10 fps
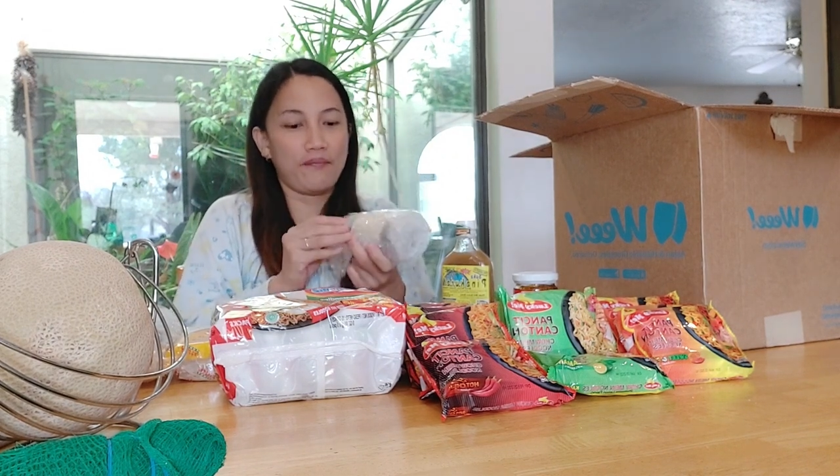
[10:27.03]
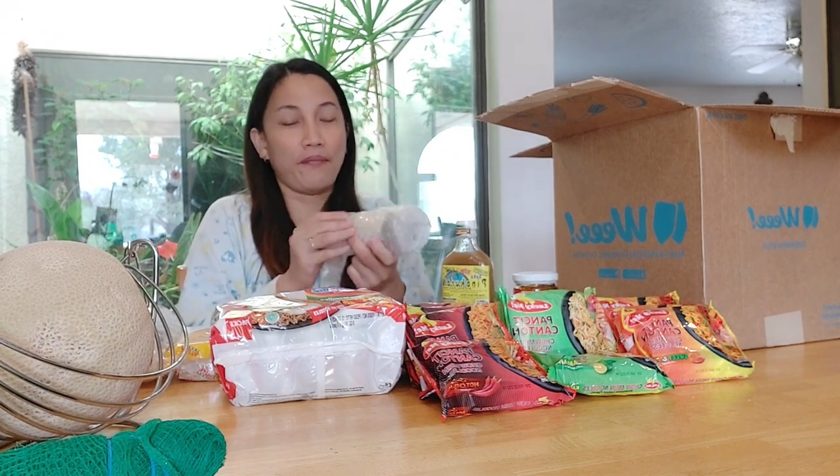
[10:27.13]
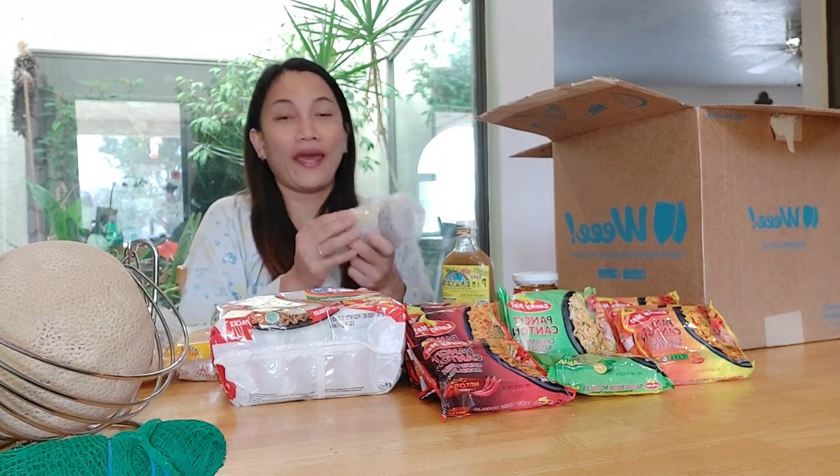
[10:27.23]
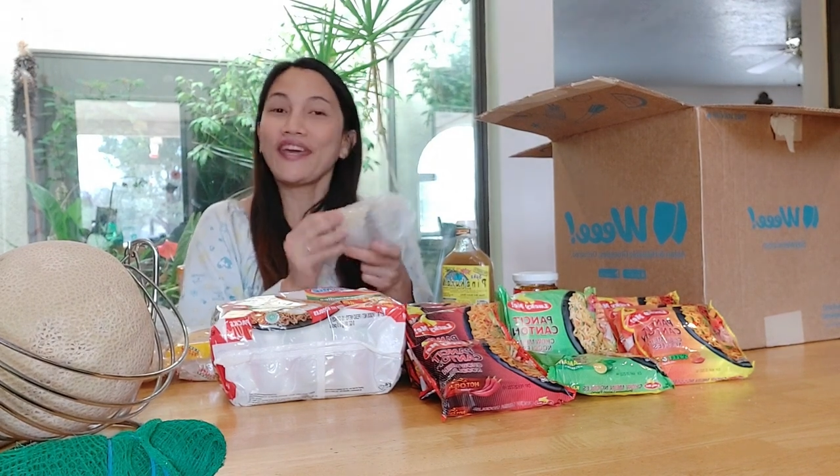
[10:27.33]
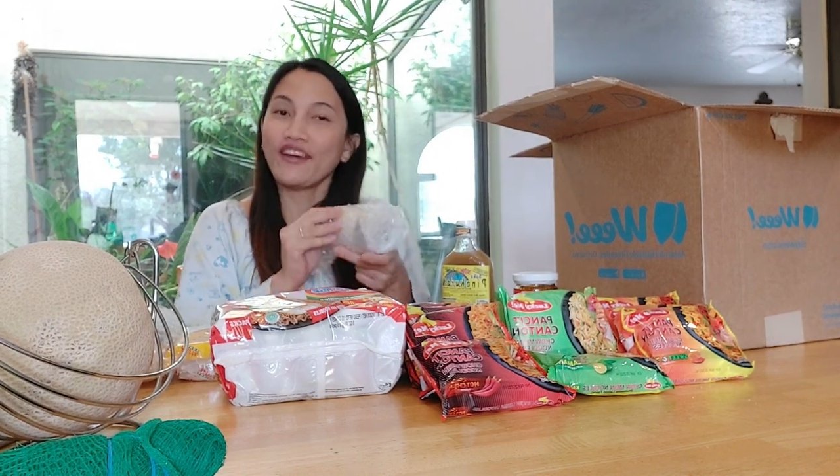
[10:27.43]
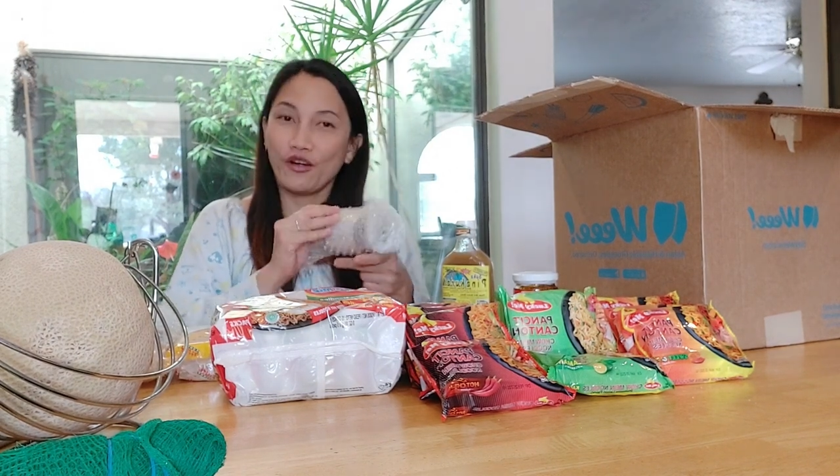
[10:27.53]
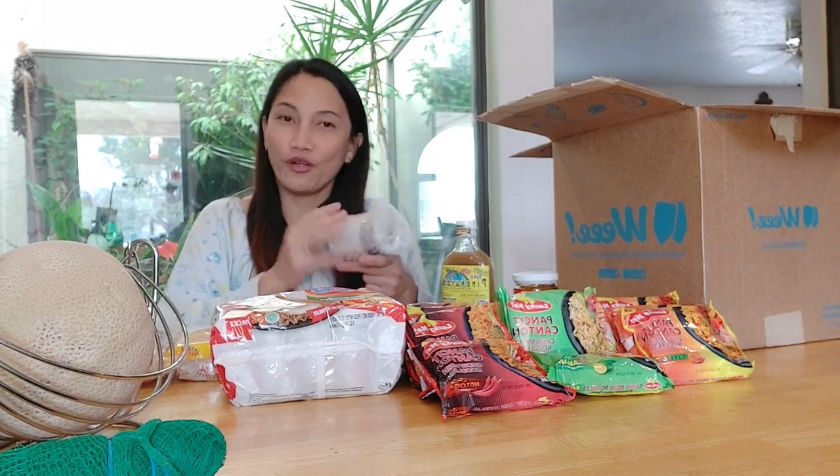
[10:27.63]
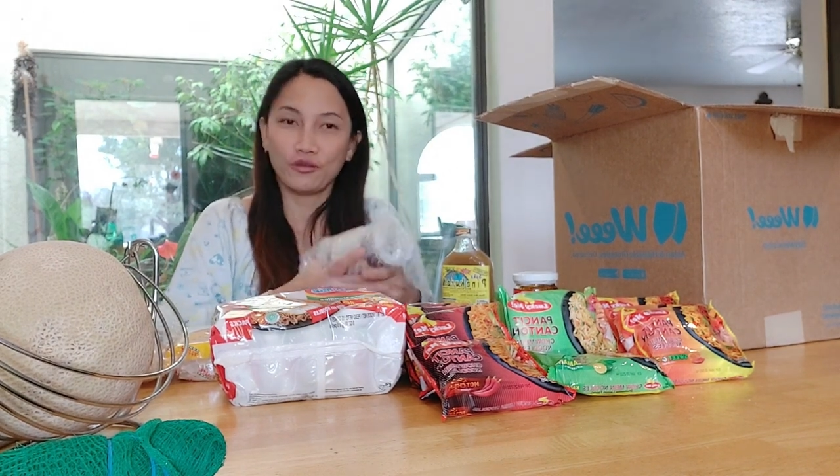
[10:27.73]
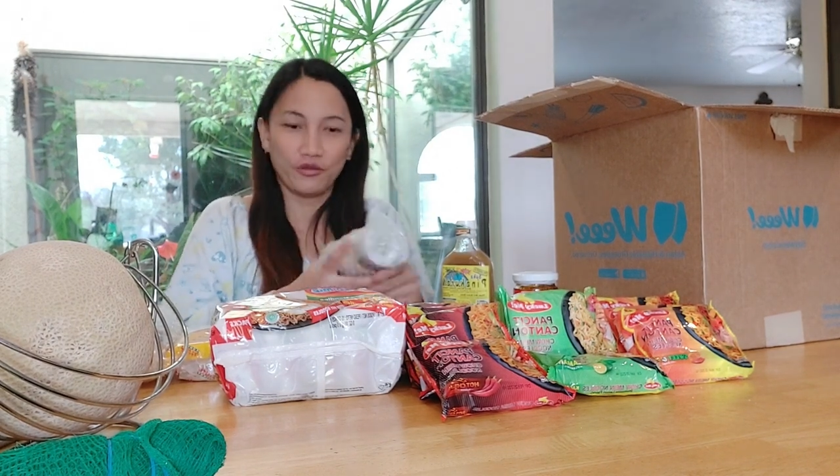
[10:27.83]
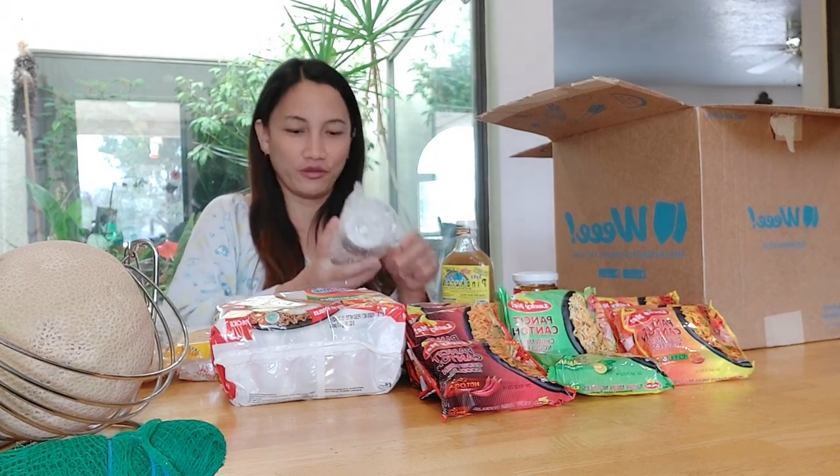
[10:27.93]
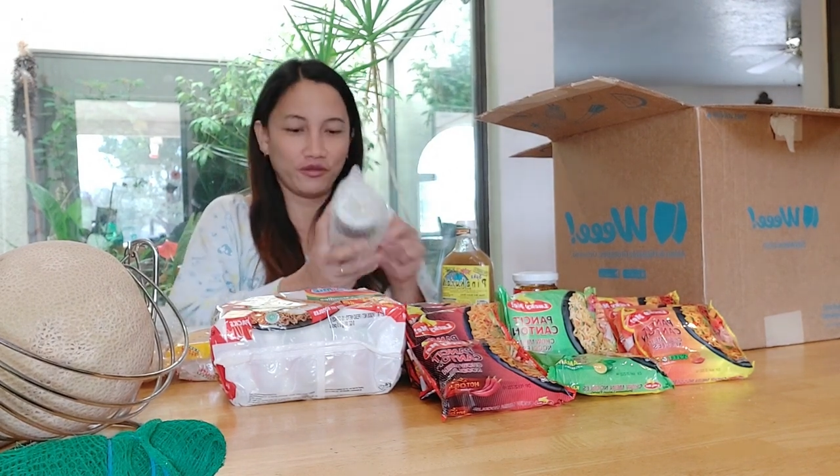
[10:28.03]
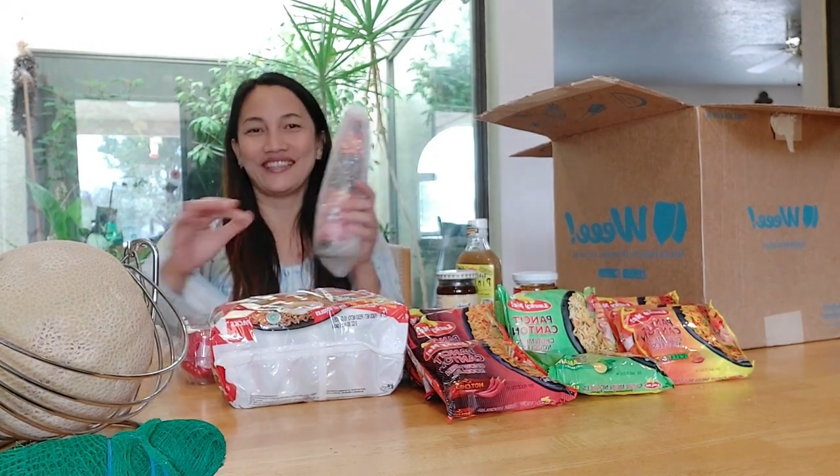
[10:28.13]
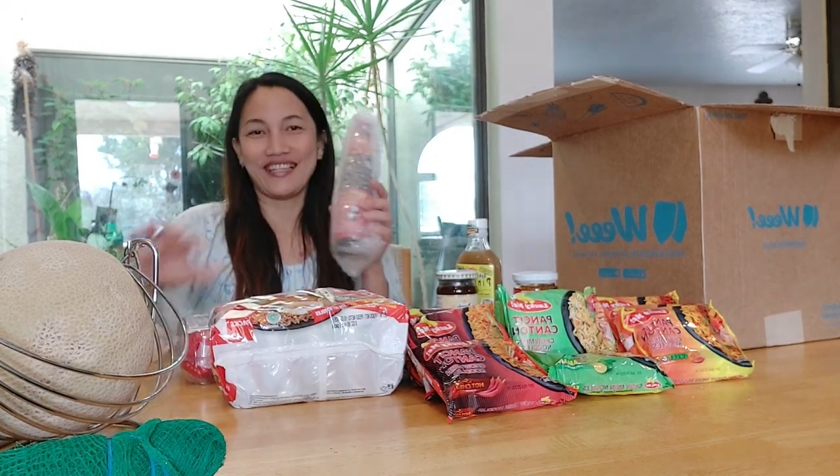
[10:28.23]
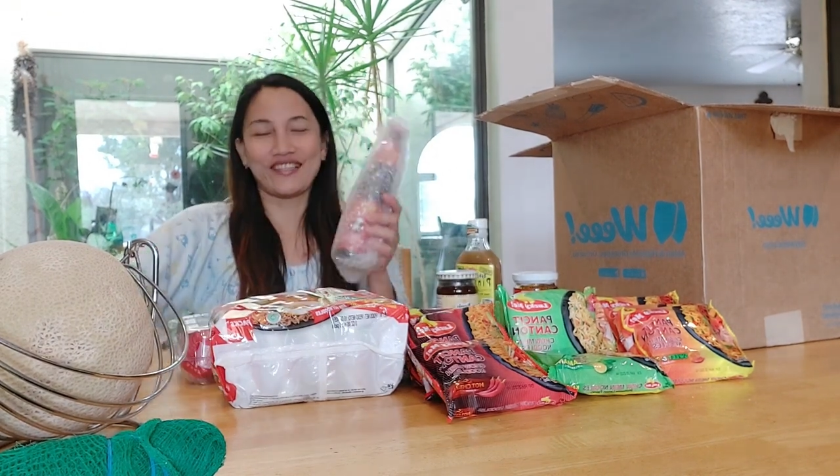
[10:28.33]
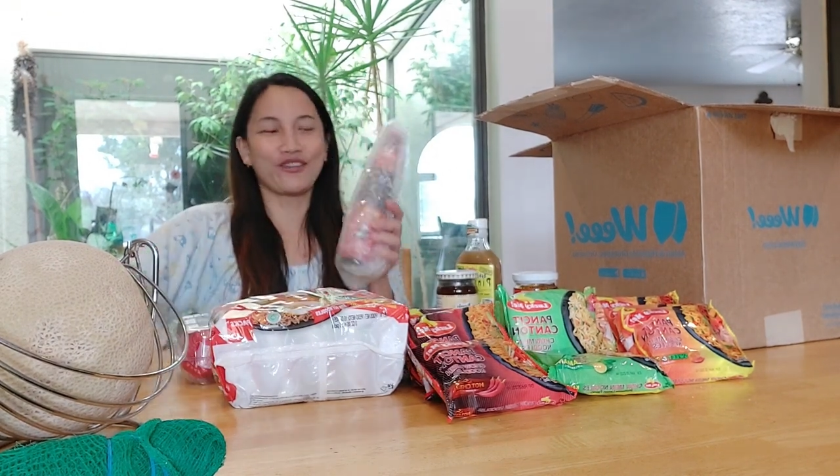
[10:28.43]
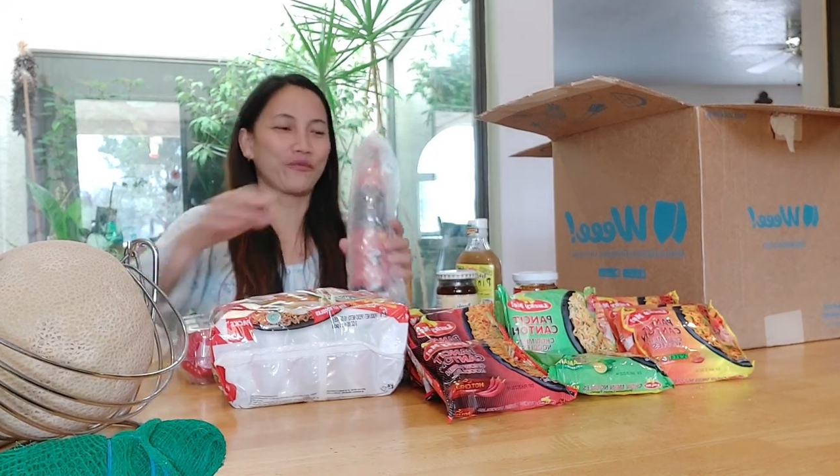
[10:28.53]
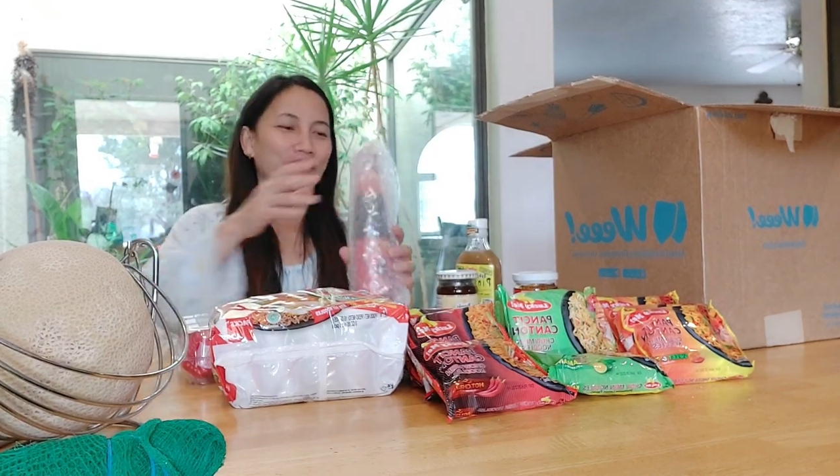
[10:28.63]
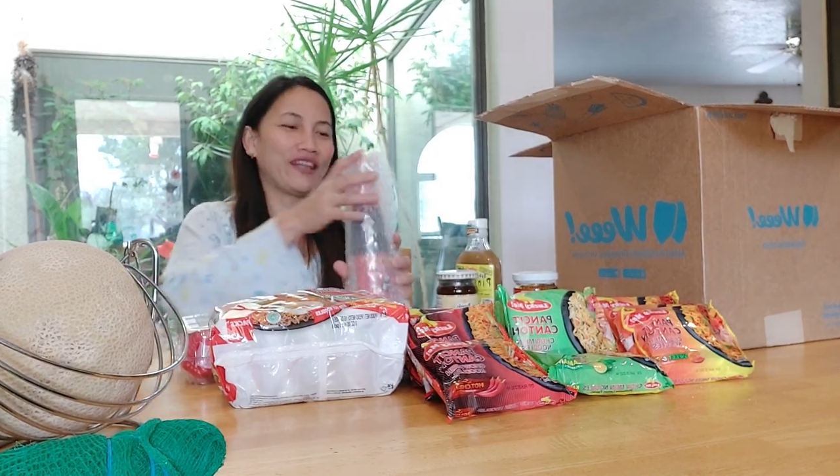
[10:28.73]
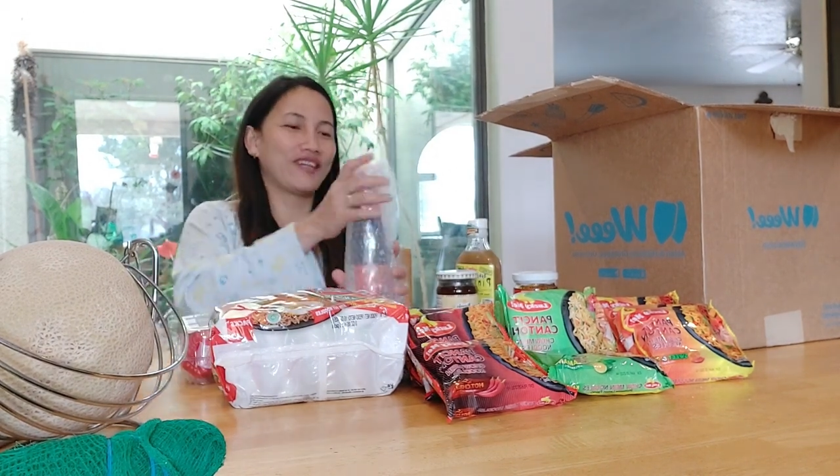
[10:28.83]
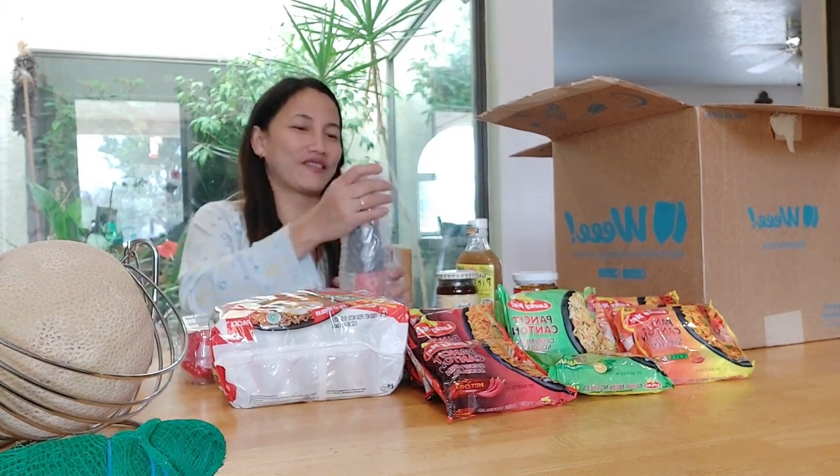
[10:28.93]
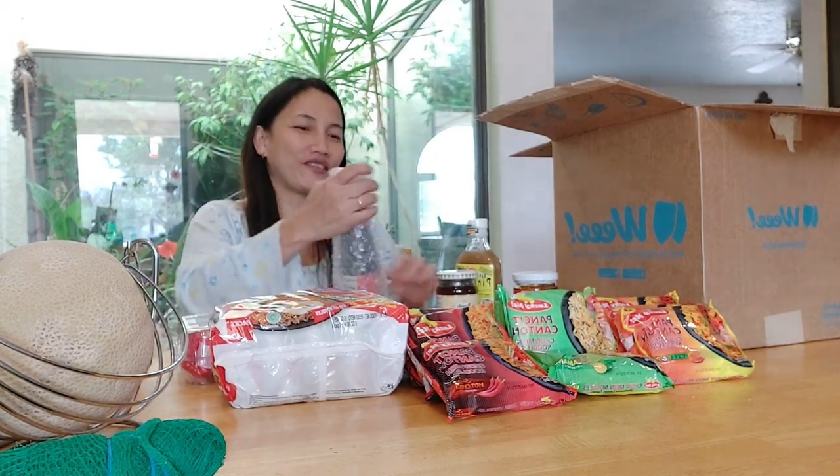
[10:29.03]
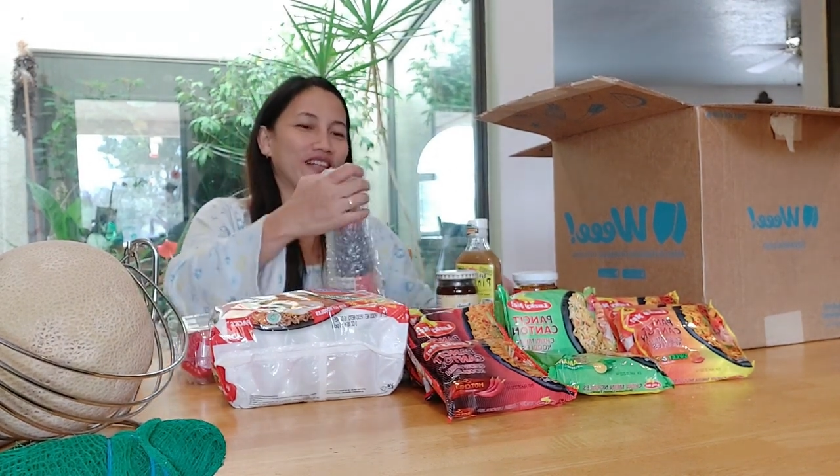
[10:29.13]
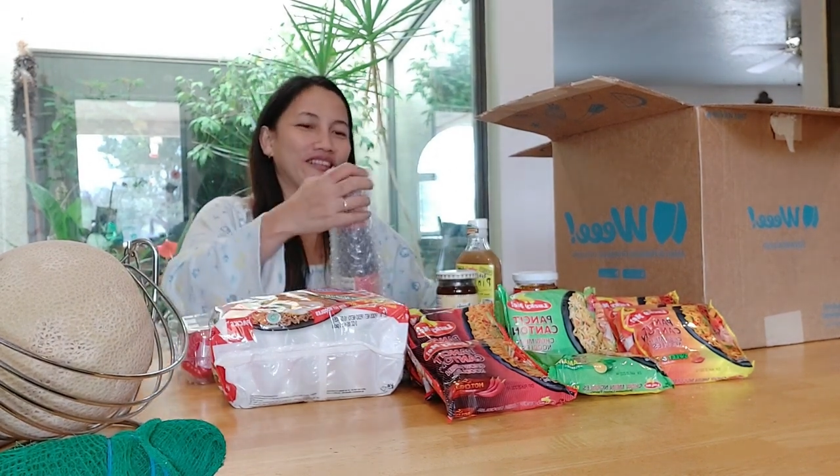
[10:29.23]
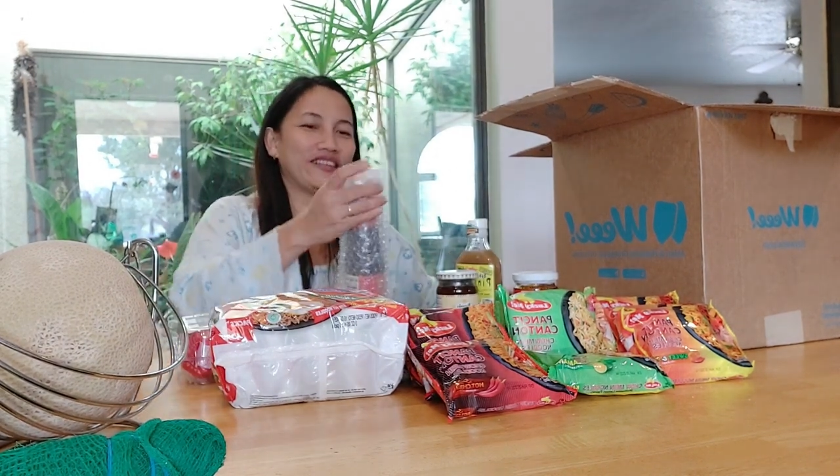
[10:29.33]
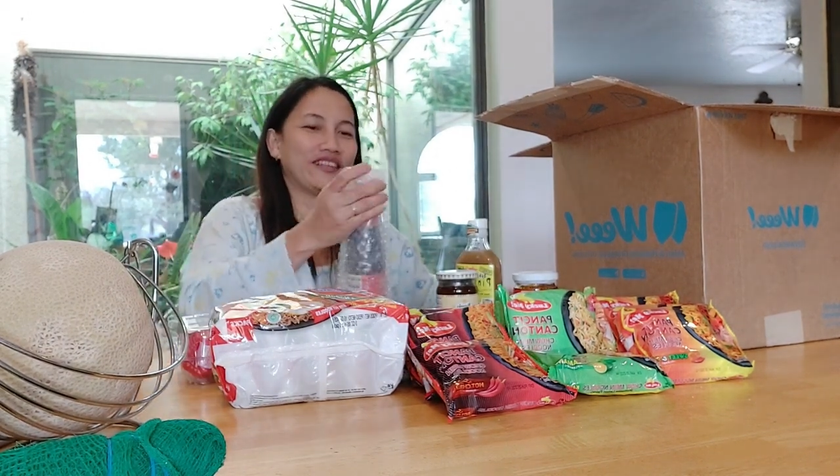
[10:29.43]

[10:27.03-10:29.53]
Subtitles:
mango. Let's open this one.